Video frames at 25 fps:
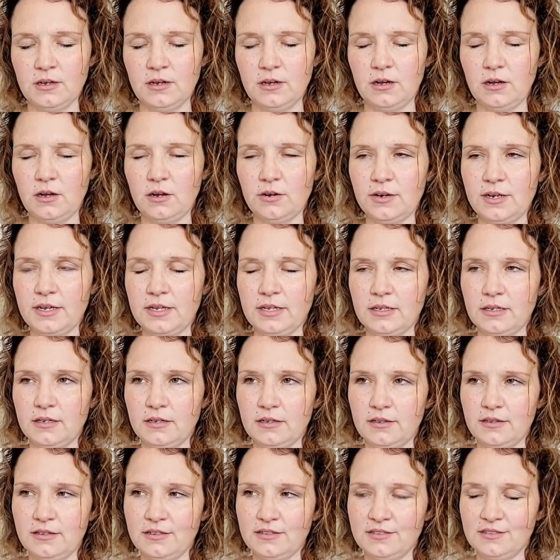All right,
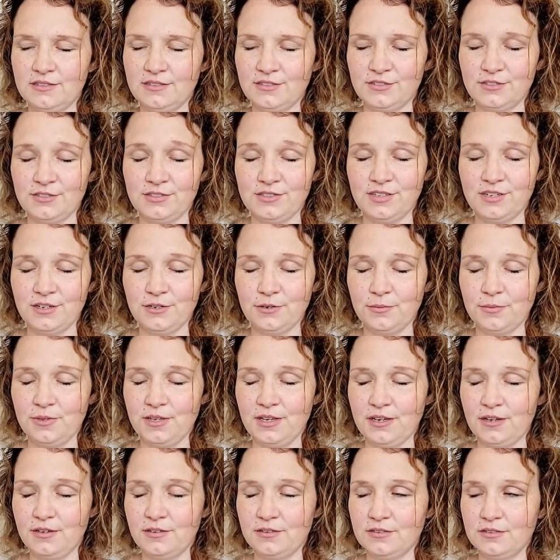this, just hear me
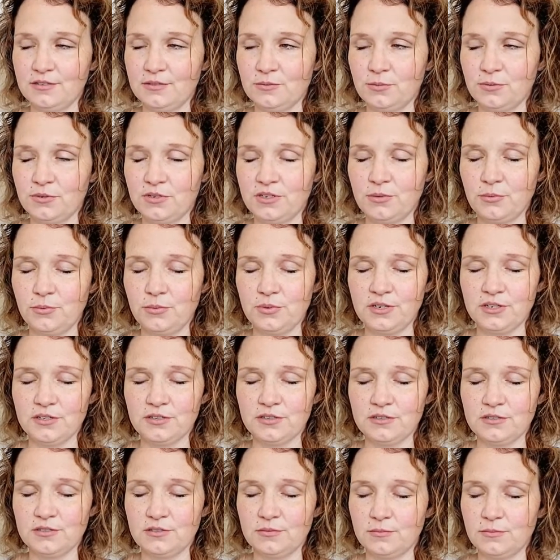out. This is pretty
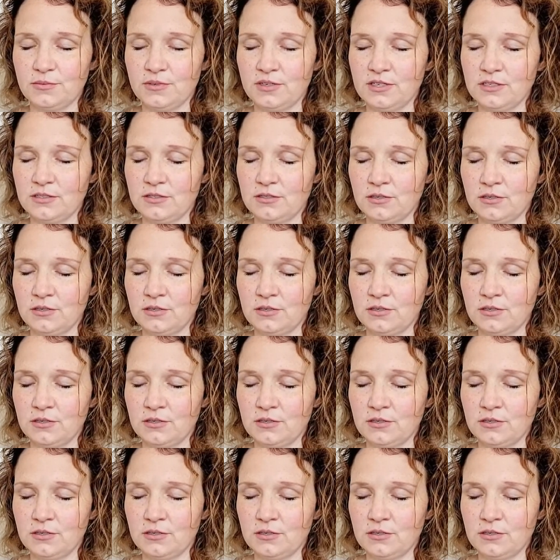weird, but